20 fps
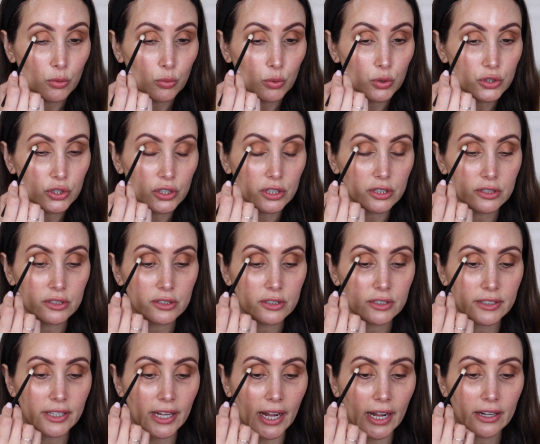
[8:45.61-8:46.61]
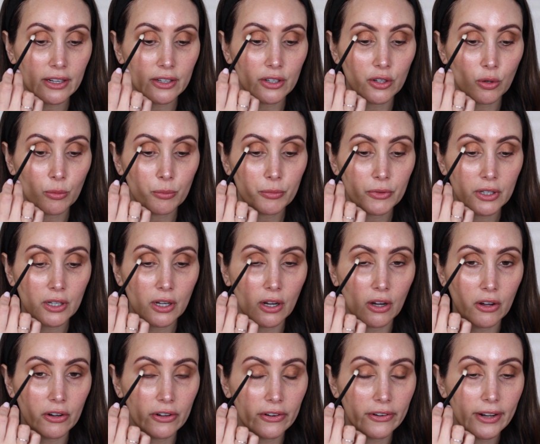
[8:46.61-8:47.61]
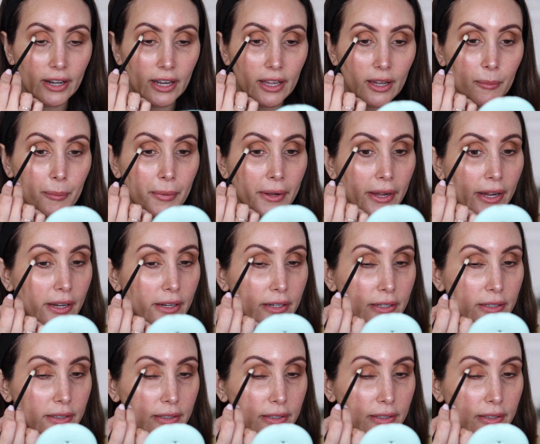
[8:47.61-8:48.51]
We'll just darken up the corner a little bit